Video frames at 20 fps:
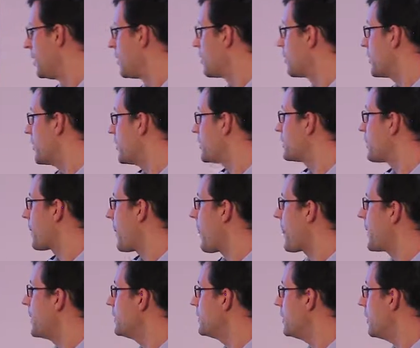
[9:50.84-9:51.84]
Right?
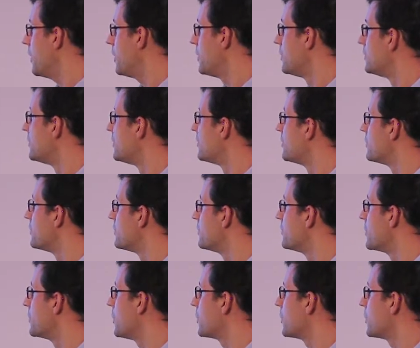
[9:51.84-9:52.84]
And now
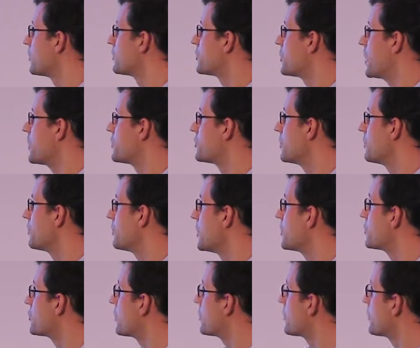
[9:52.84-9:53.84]
we want to change the
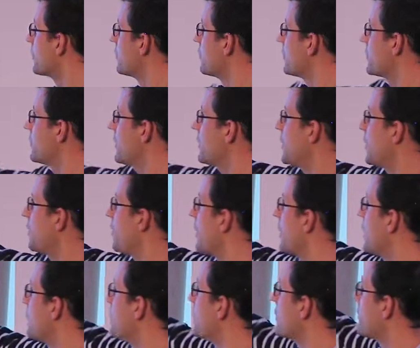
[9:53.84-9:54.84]
feature. So we set up an
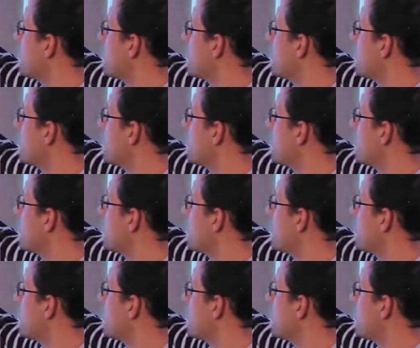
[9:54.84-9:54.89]
A/B